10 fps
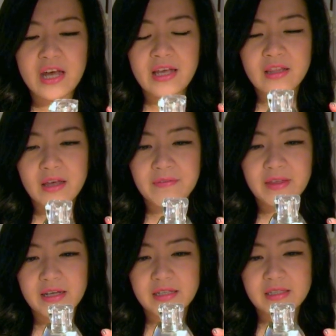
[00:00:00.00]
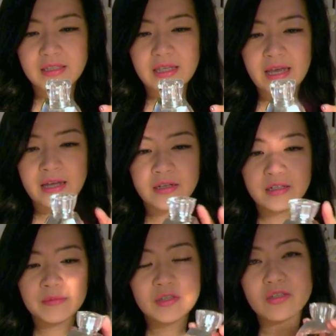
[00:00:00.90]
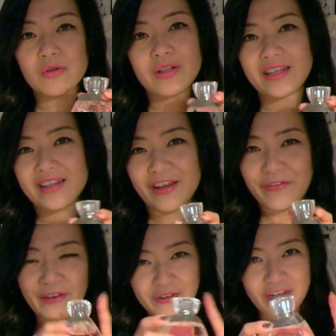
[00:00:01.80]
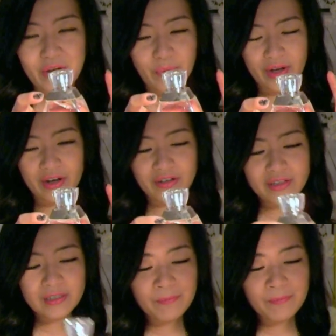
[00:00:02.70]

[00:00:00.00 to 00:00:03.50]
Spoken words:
I love this, and I'm so glad that I found it at Winners.